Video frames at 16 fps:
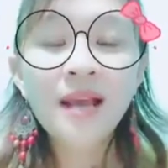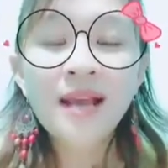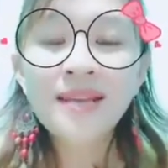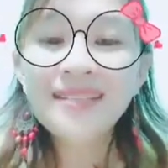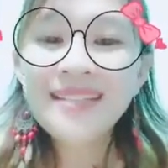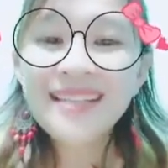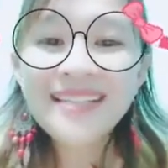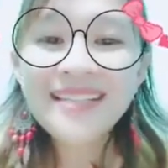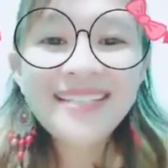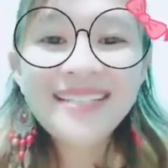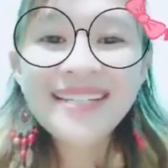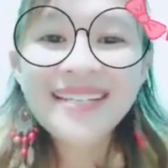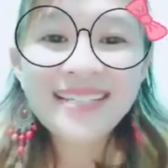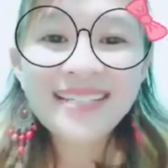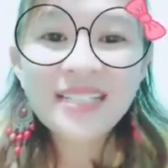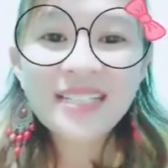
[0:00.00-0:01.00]
They
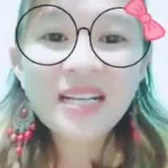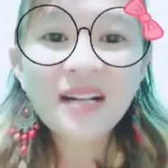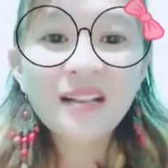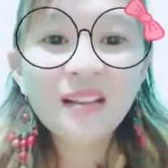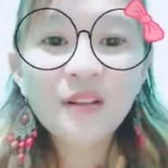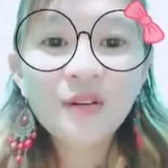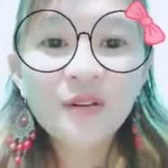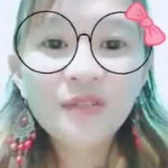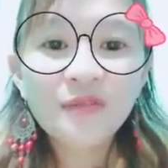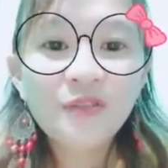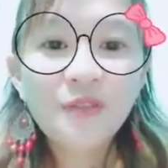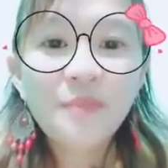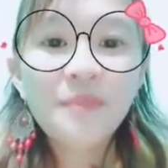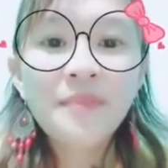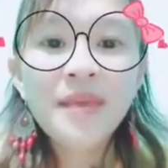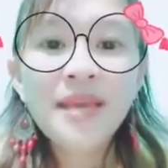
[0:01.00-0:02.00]
did a lot for
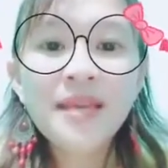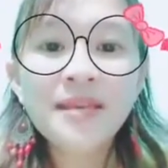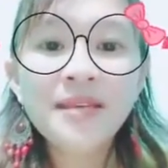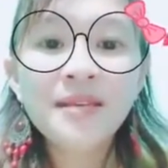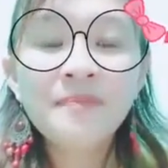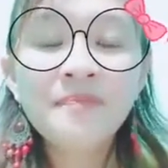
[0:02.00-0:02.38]
me.